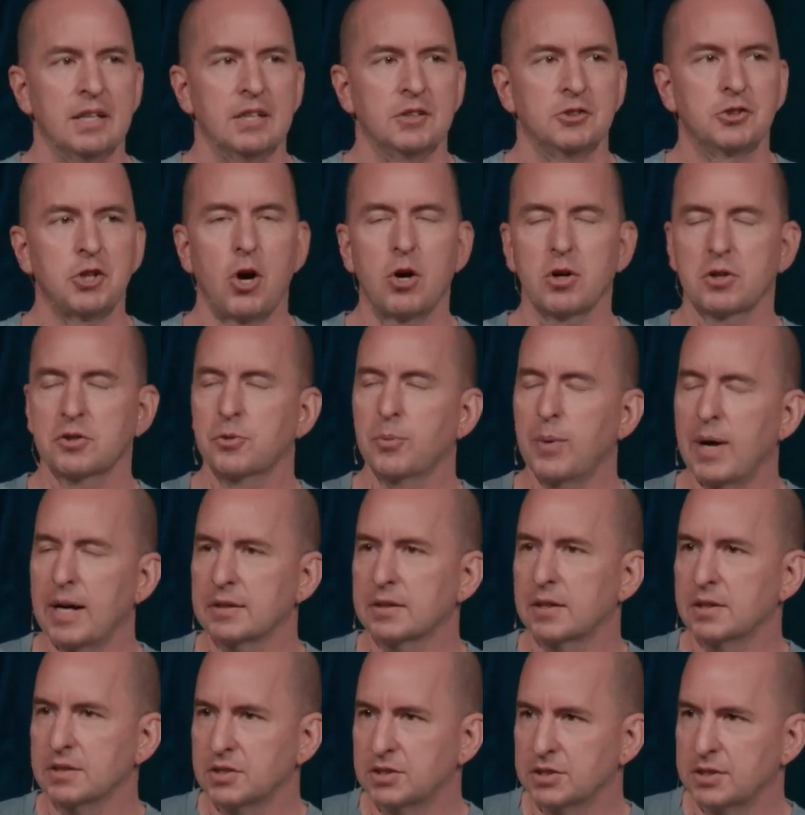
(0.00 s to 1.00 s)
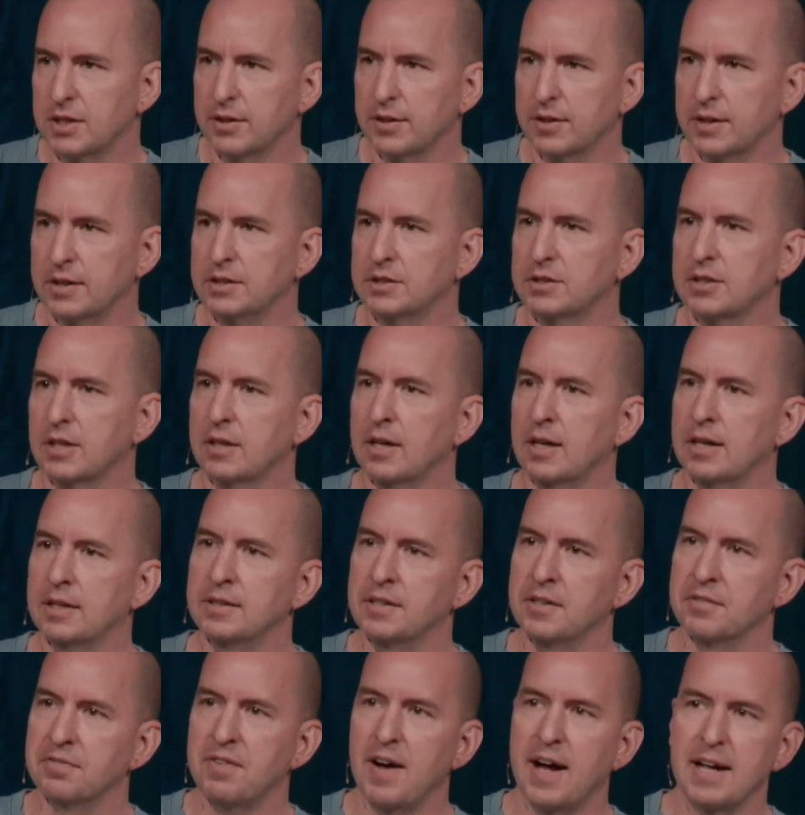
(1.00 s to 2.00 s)
talked throughout this series
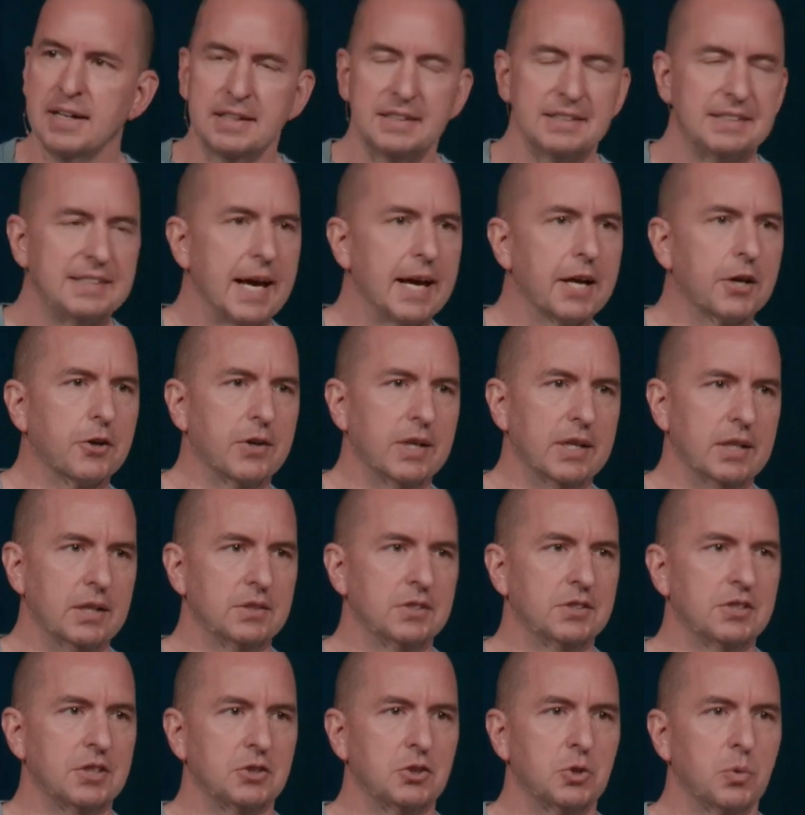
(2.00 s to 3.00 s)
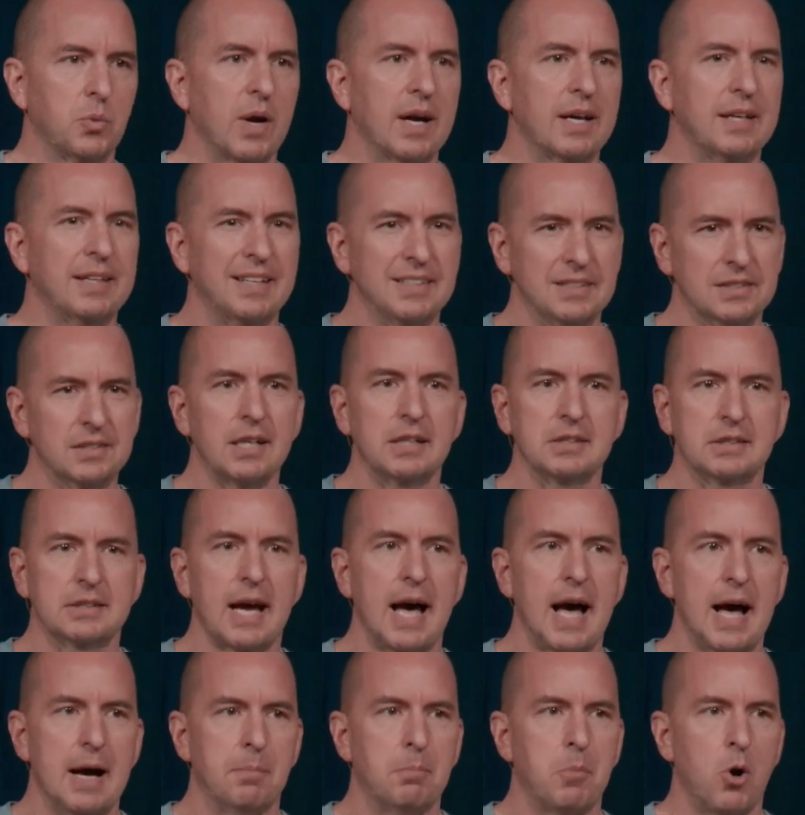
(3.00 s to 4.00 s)
and defined integrity in such a way that sets a
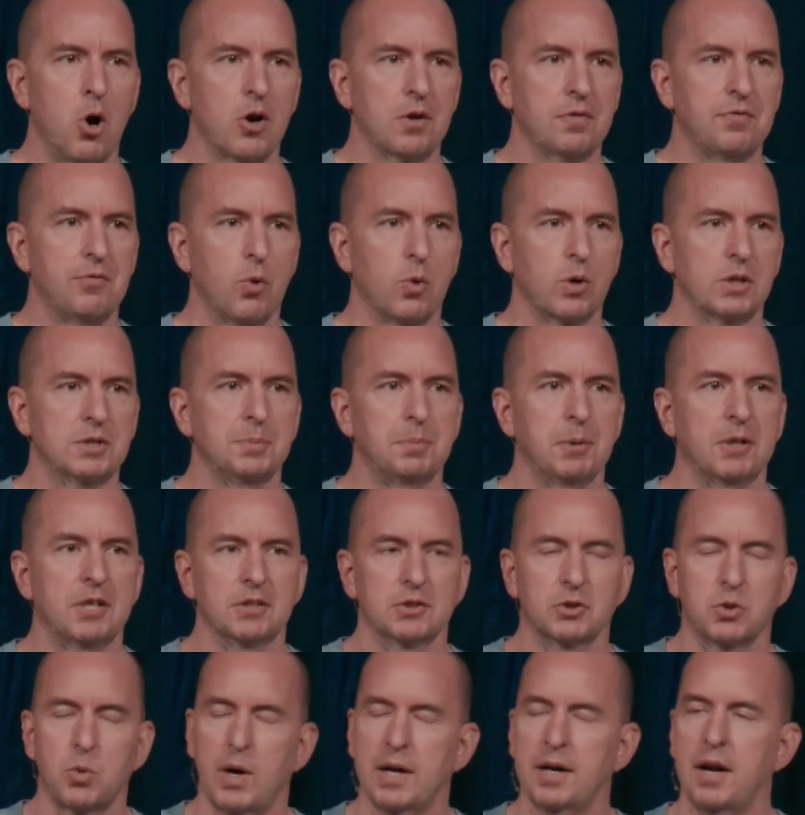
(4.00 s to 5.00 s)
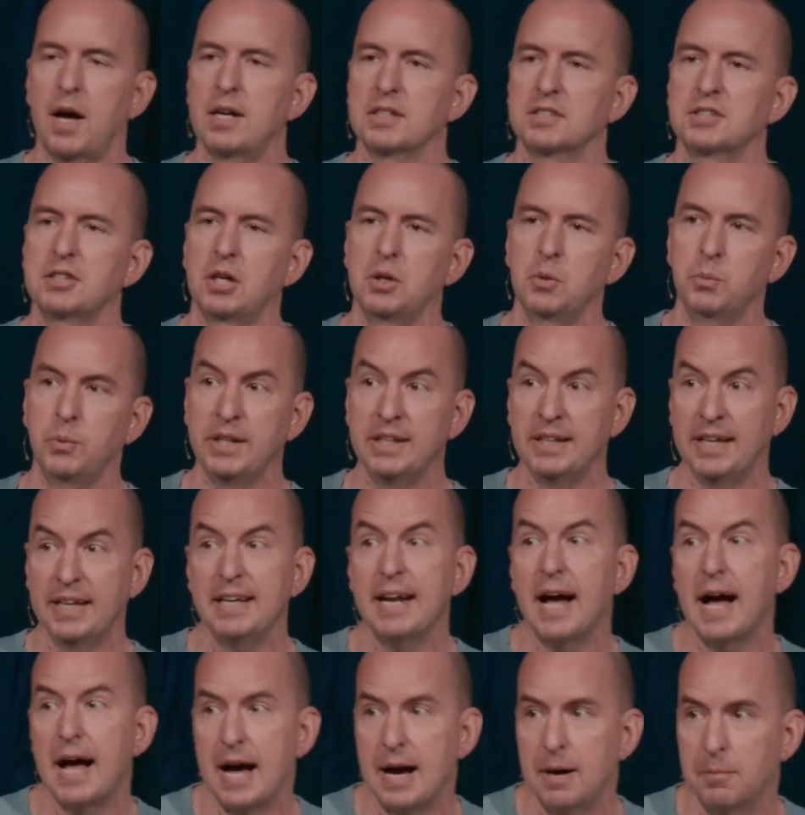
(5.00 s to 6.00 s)
high bar for us because, quite honestly, we need
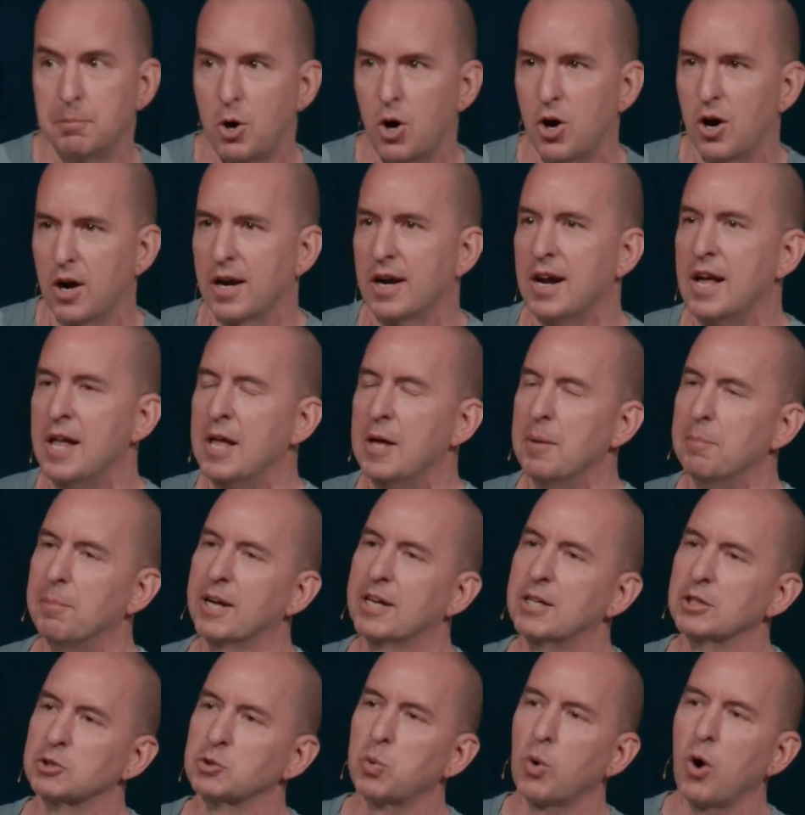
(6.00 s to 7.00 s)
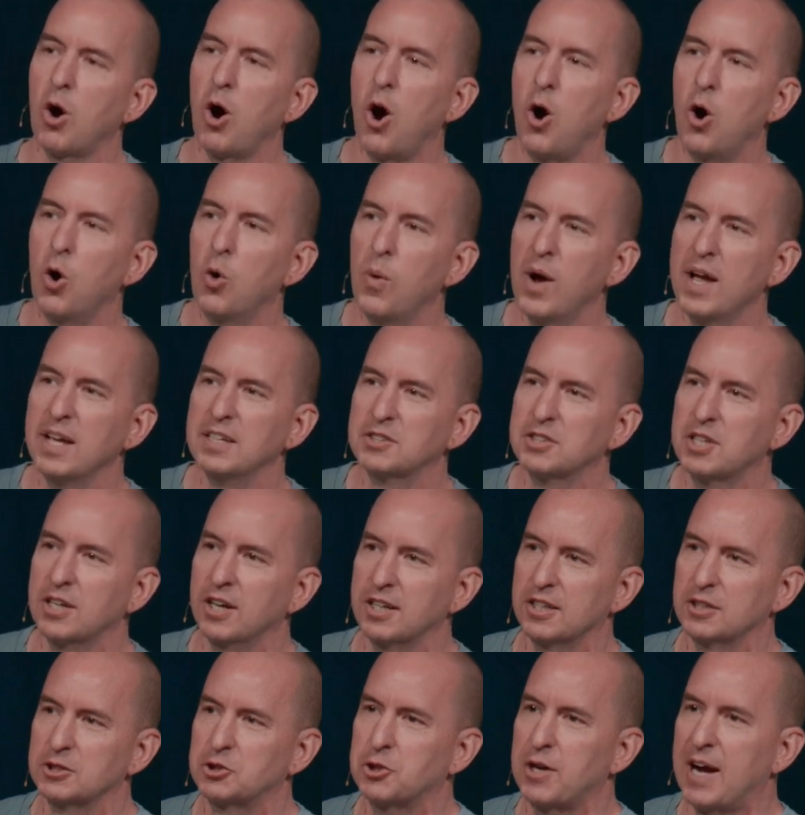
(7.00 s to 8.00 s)
a high bar because we're always
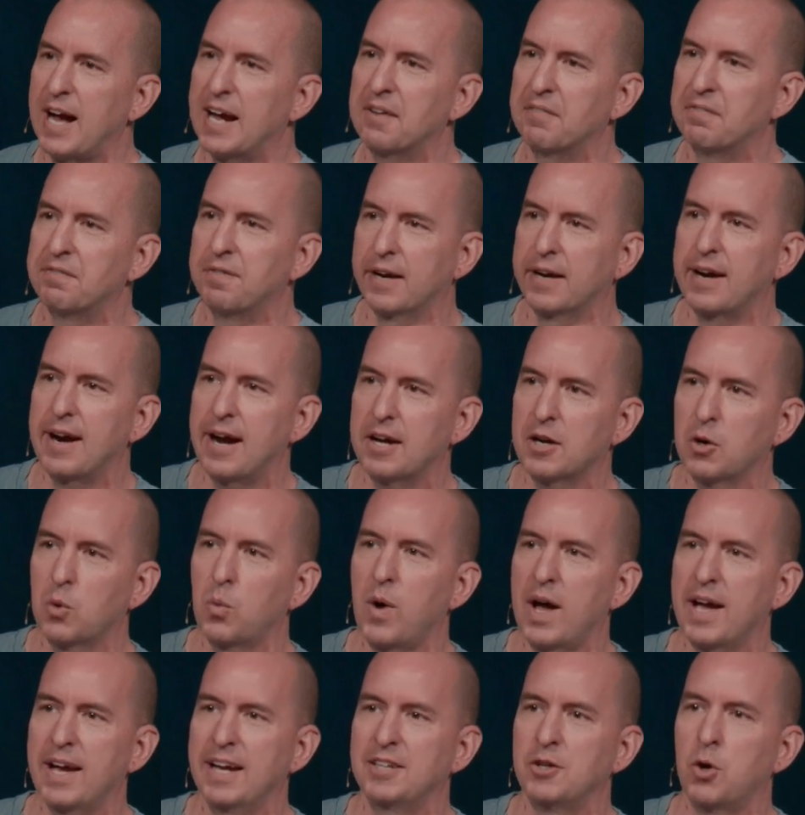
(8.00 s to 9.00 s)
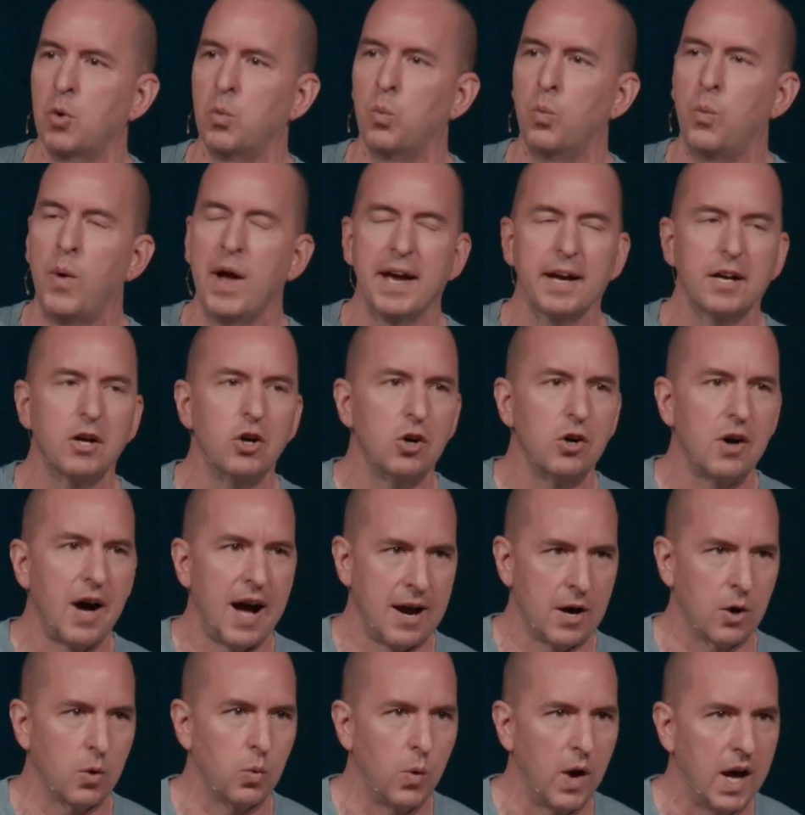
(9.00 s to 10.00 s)
going to try to figure out a way to wiggle
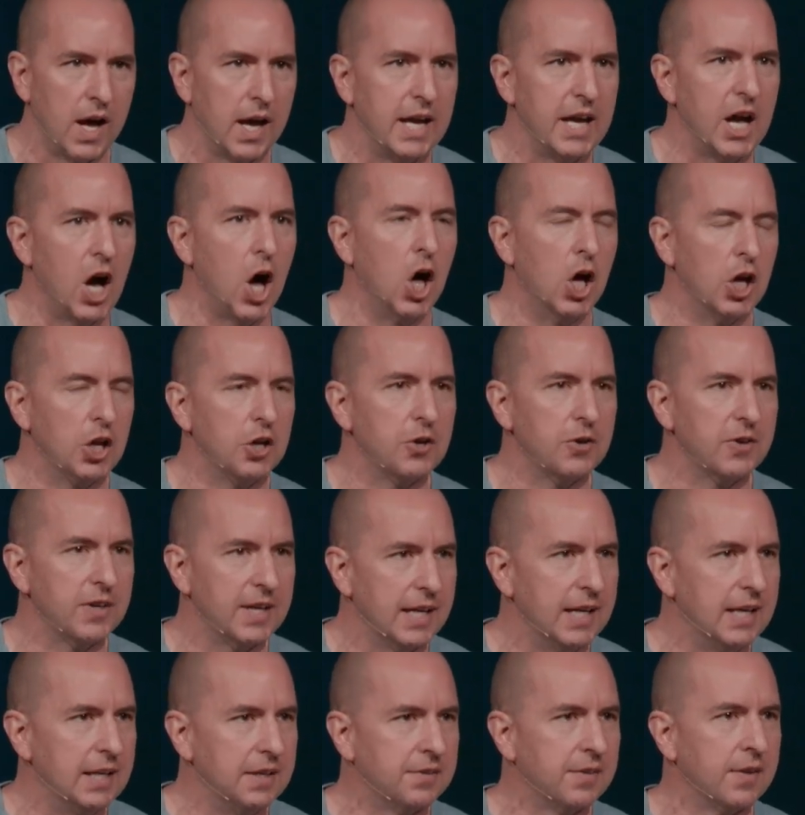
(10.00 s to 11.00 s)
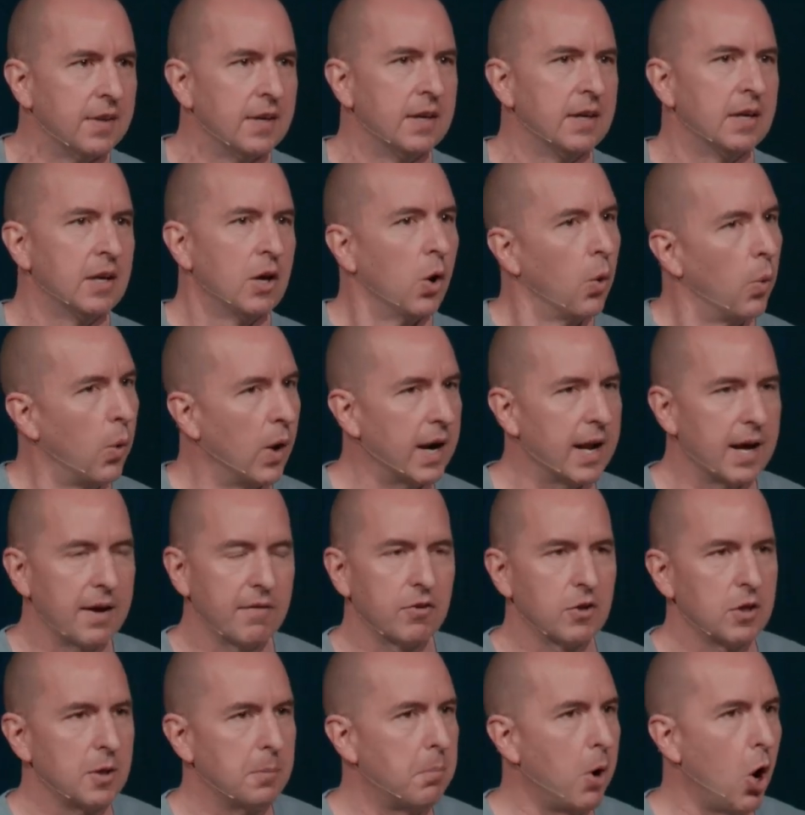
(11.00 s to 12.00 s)
our way underneath
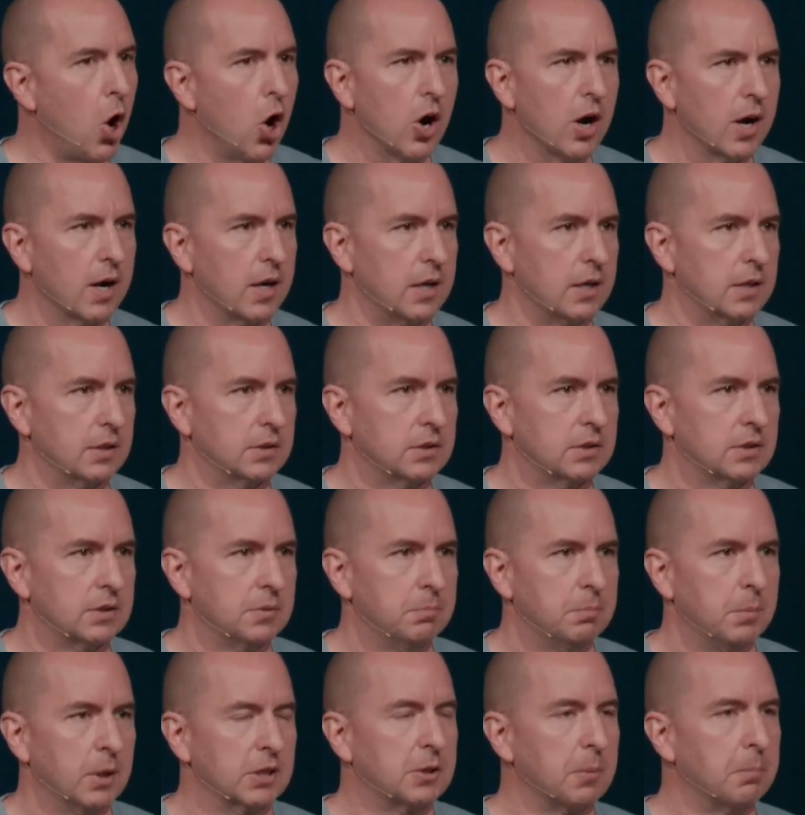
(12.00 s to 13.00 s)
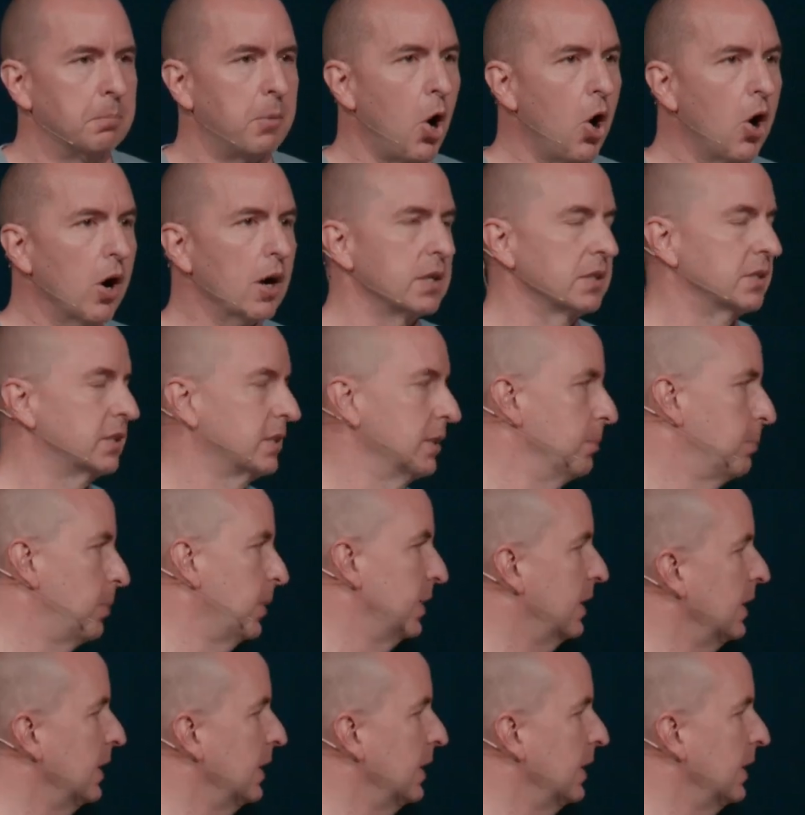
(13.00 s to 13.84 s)
whatever the bar is. But the bar is simply